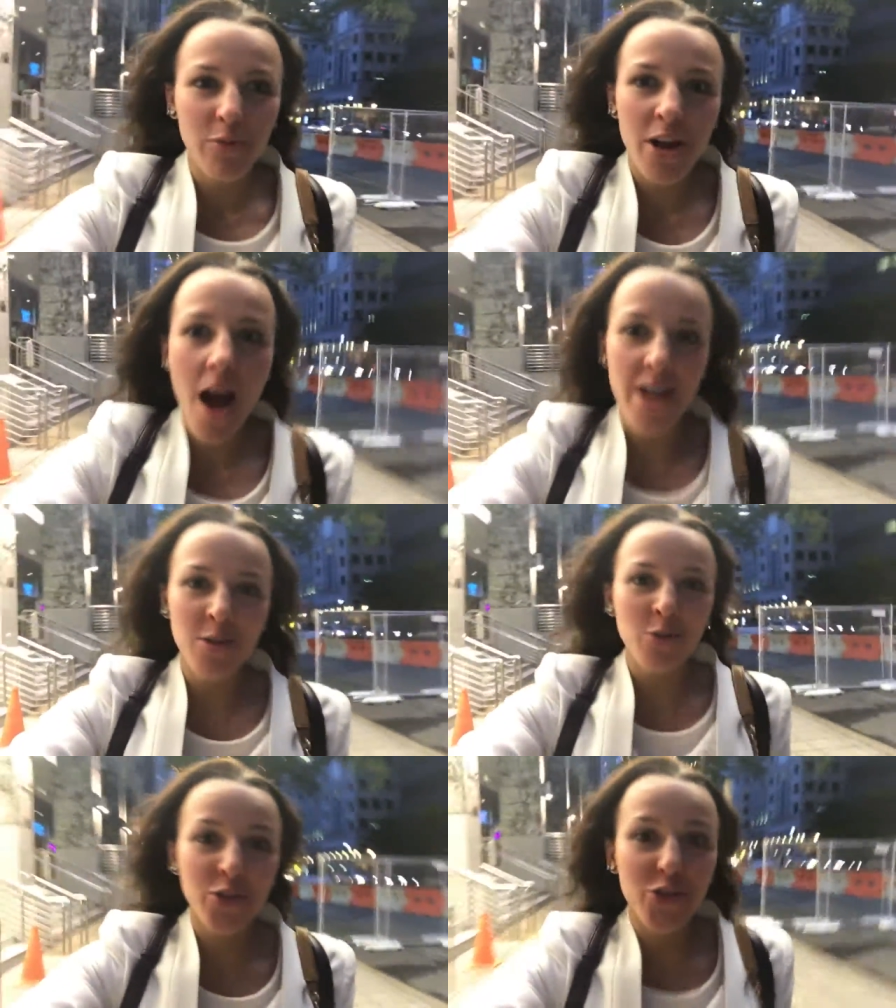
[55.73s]

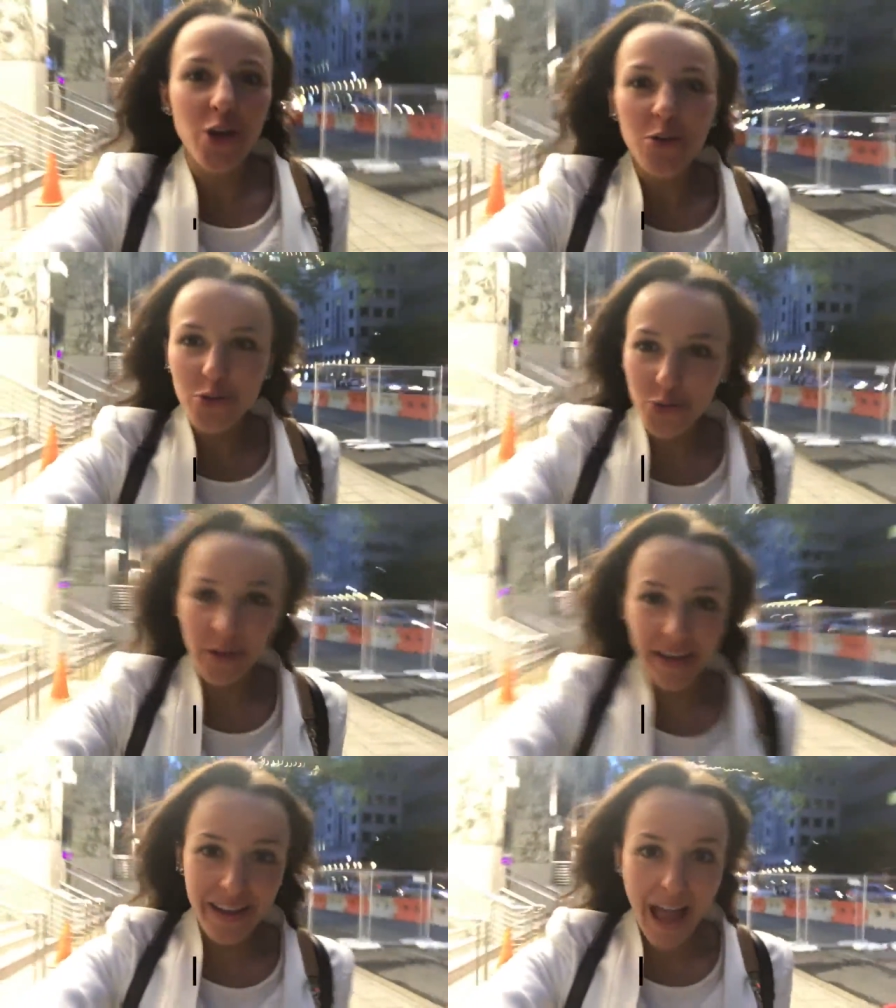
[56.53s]
Brianna was so
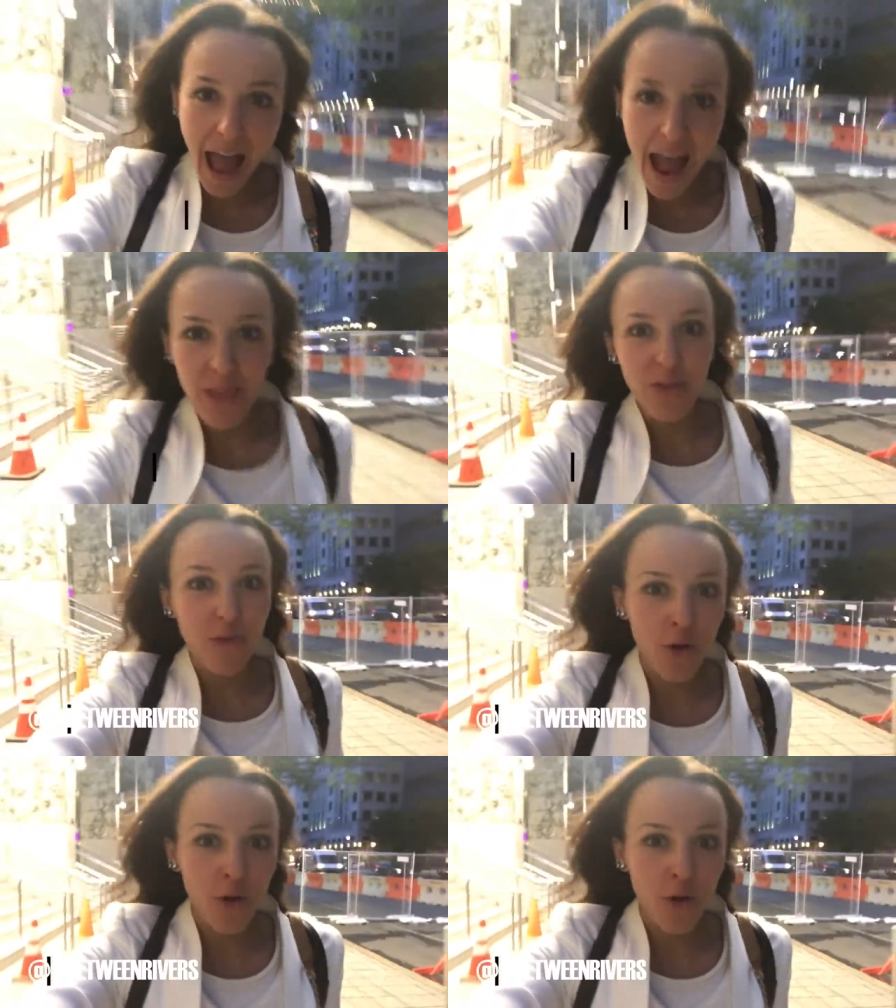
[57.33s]
sweet and the